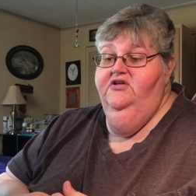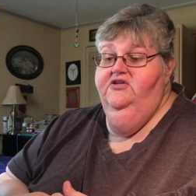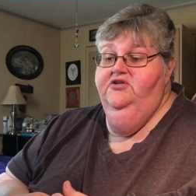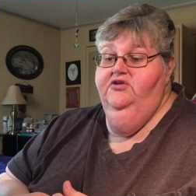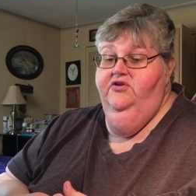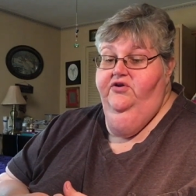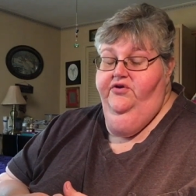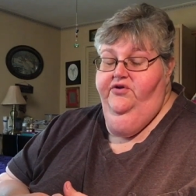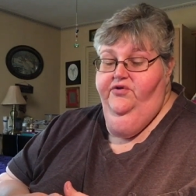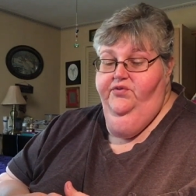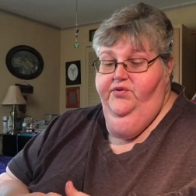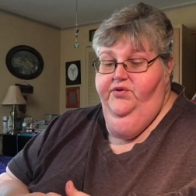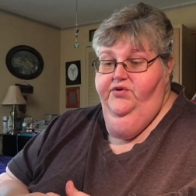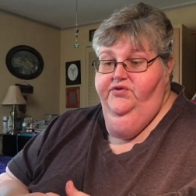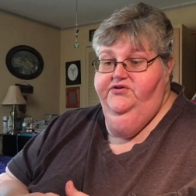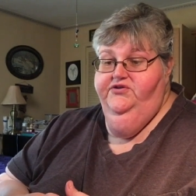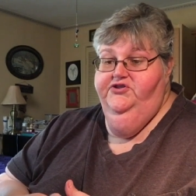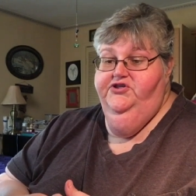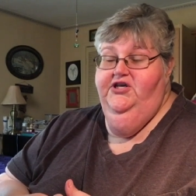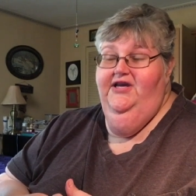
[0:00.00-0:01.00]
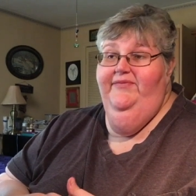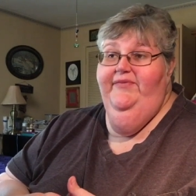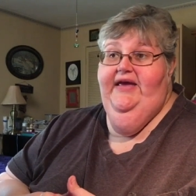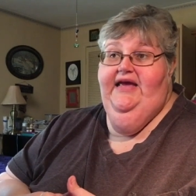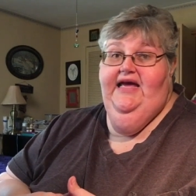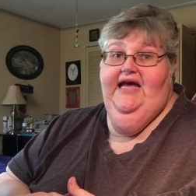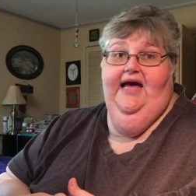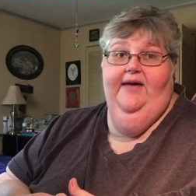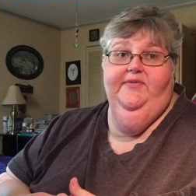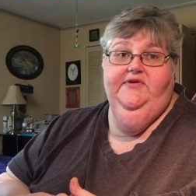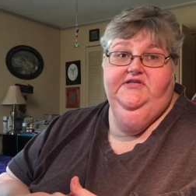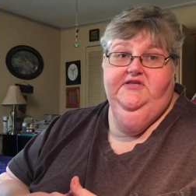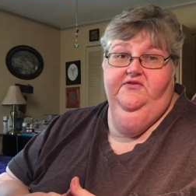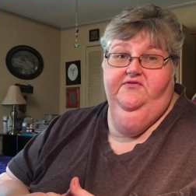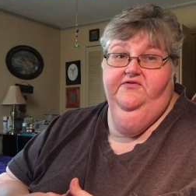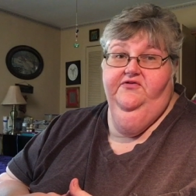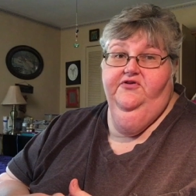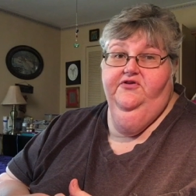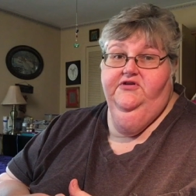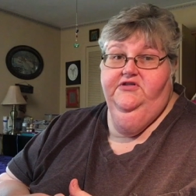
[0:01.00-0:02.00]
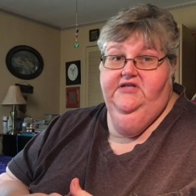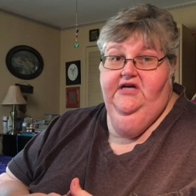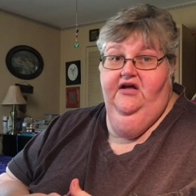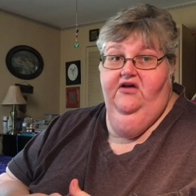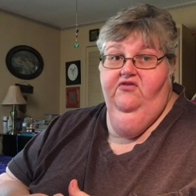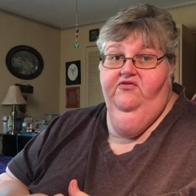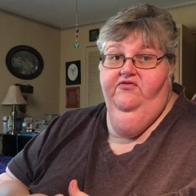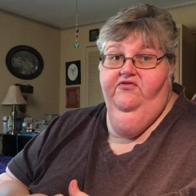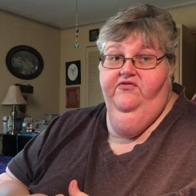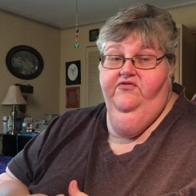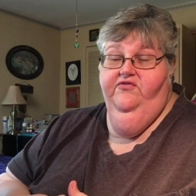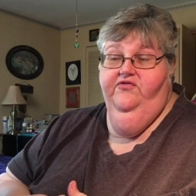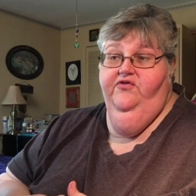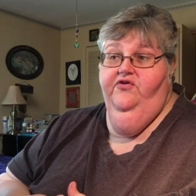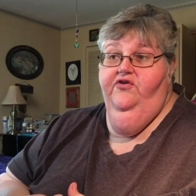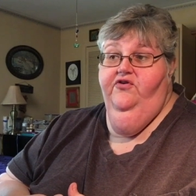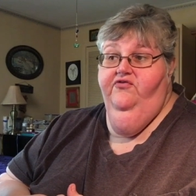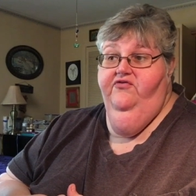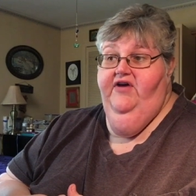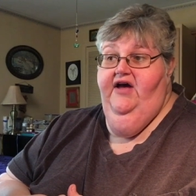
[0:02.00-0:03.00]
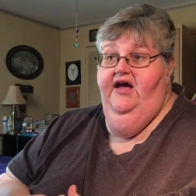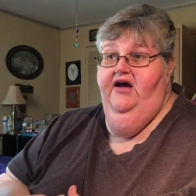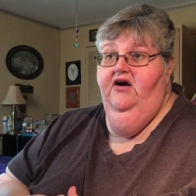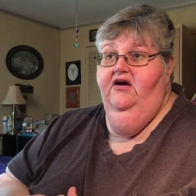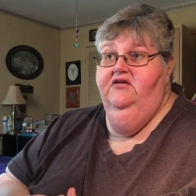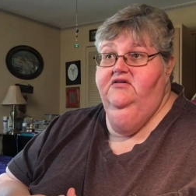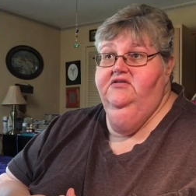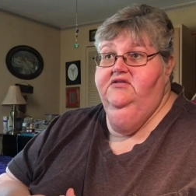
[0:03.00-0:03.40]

to look through so she can make copies of for herself, for her files.